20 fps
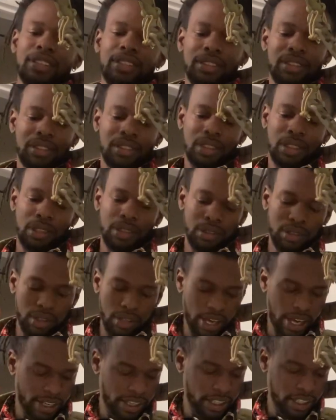So
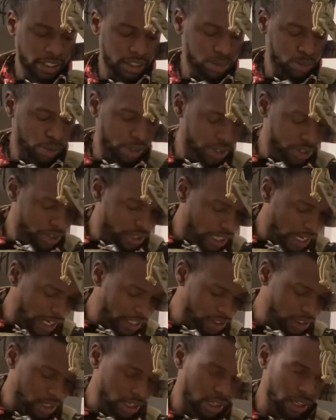I guess, what do you
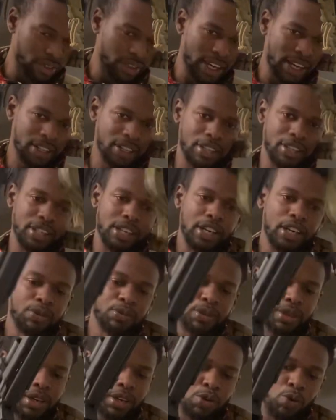guys call that in the gun
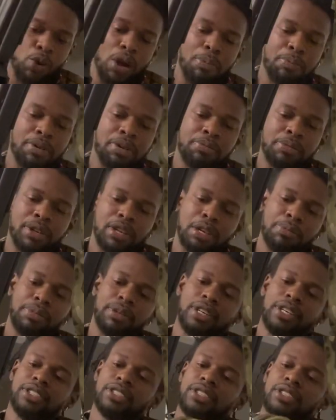world? Weapon
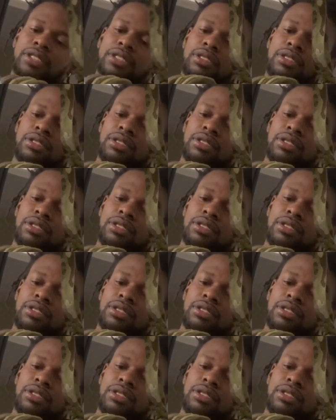manipulation?